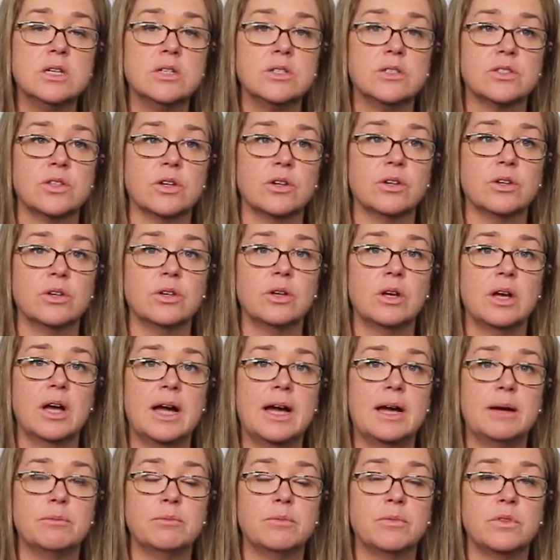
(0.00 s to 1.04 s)
So
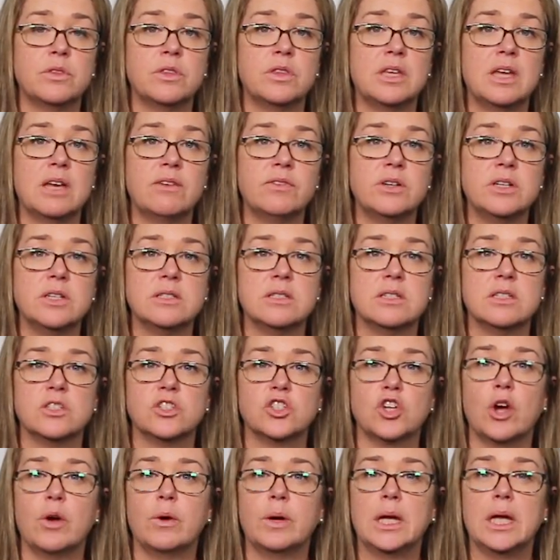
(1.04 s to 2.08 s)
the evidence is
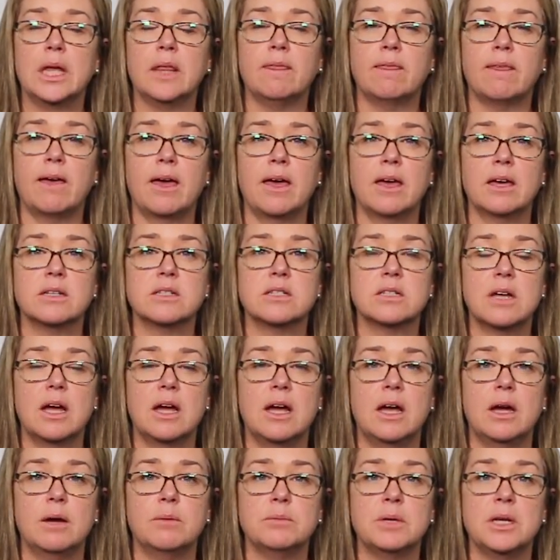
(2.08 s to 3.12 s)
showing that
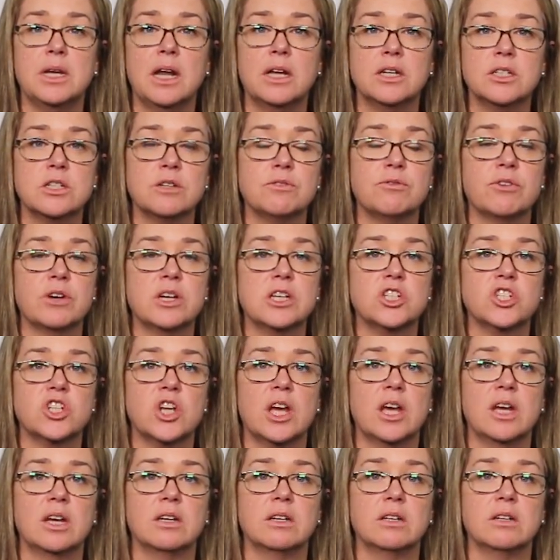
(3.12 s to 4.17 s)
in
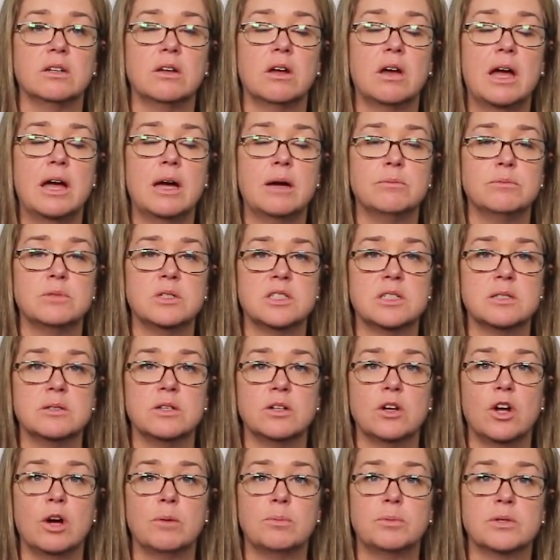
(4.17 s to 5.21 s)
undifferentiated dyspnea
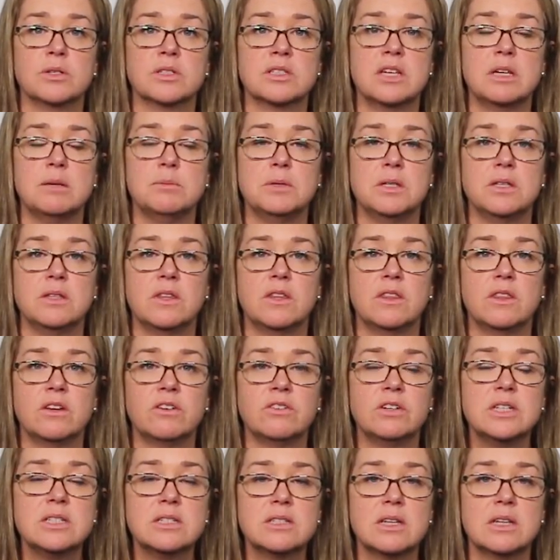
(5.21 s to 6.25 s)
and hypoxemia that there
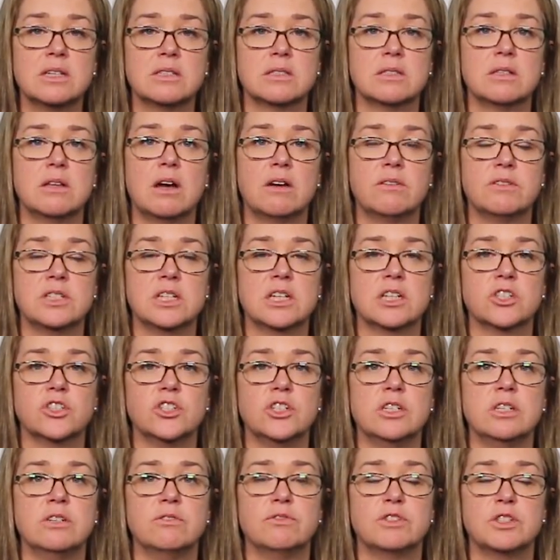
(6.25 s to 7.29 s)
is a slight
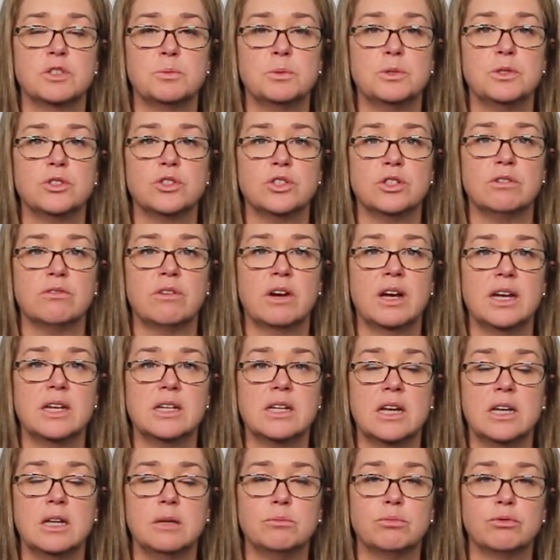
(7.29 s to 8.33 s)
reduction in respiratory rate
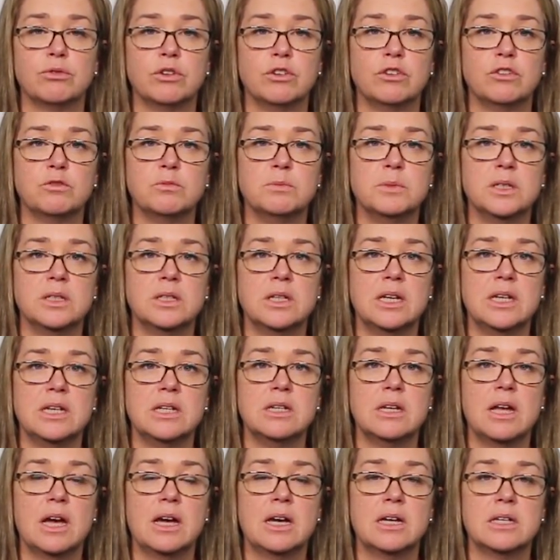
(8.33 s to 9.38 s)
and improvement
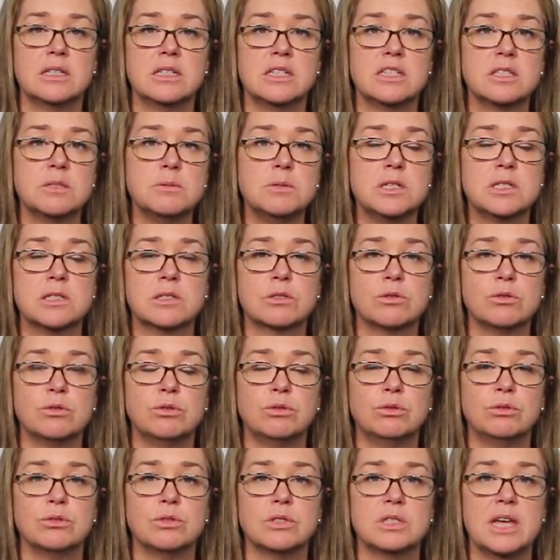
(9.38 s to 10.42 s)
in dyspnea
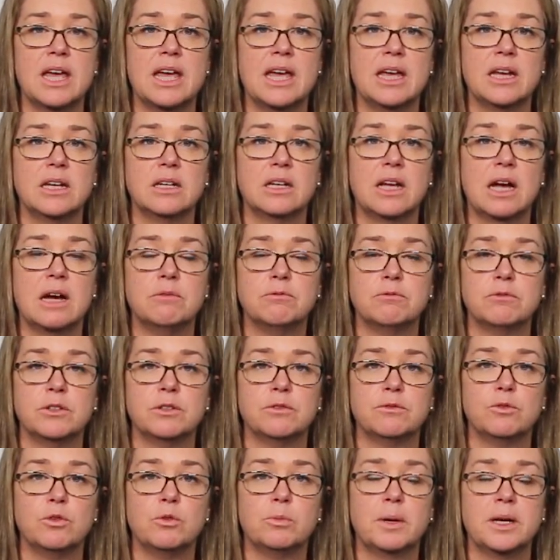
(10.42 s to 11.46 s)
scores and
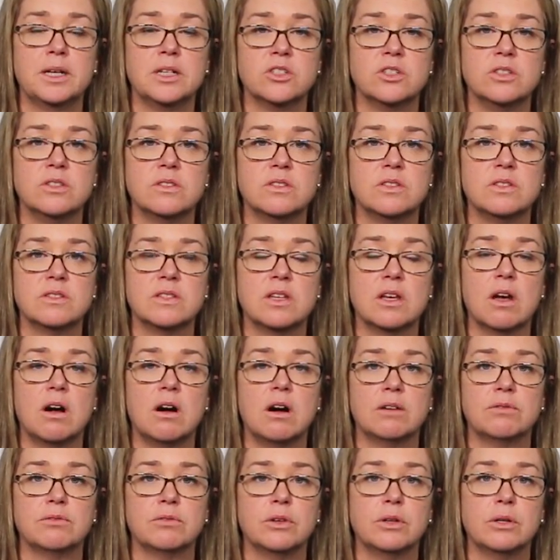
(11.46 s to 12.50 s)
comfort for patients using
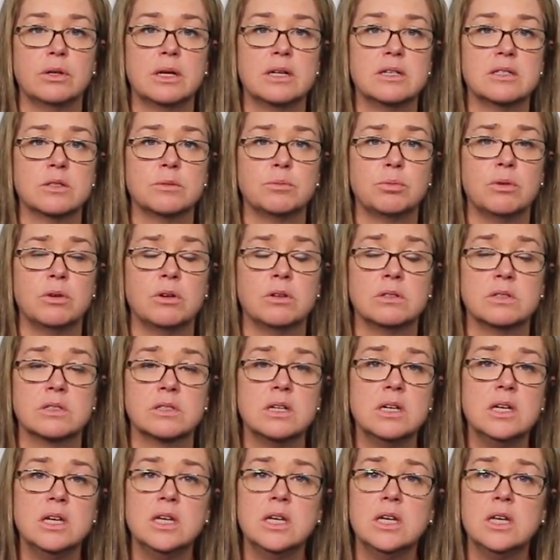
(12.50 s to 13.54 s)
high flow nasal prongs.
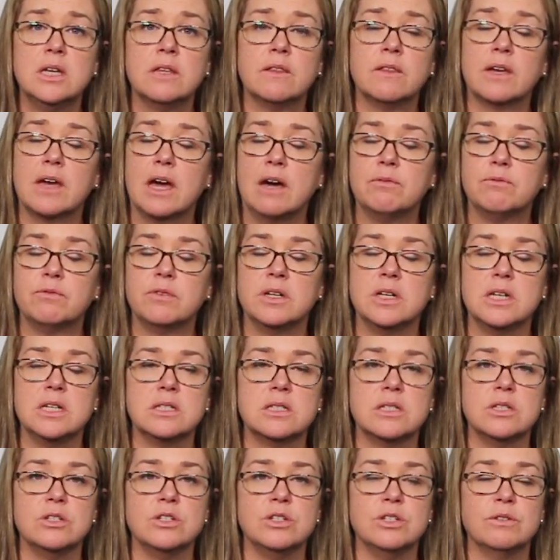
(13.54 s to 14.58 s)
The comfort
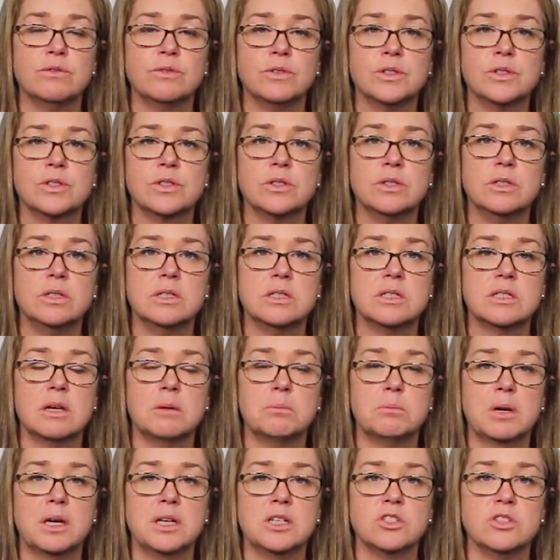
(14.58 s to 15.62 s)
isn't universal, and
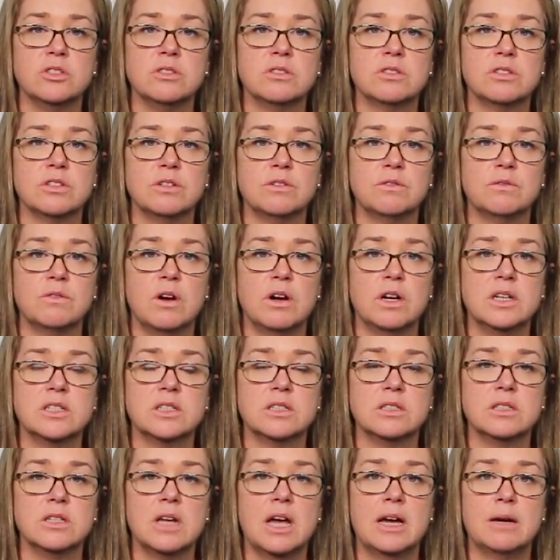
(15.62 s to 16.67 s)
some patients do find
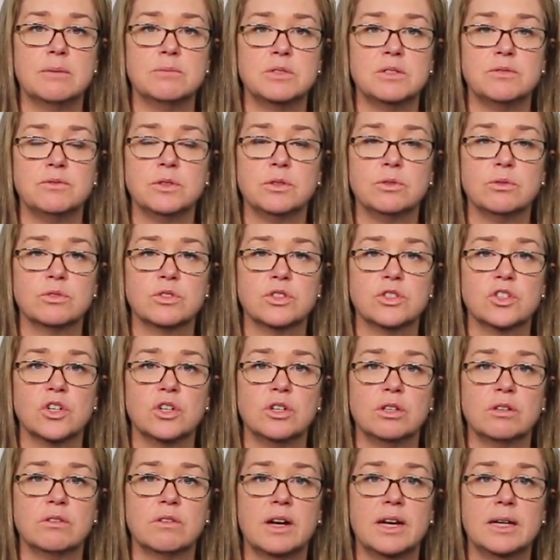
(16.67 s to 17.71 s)
it difficult to
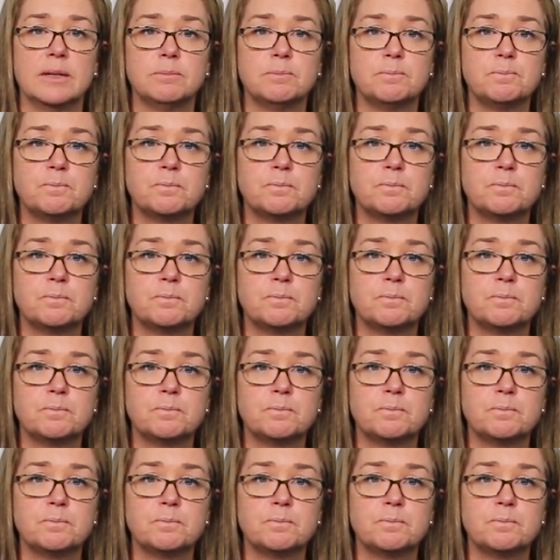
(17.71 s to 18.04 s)
tolerate.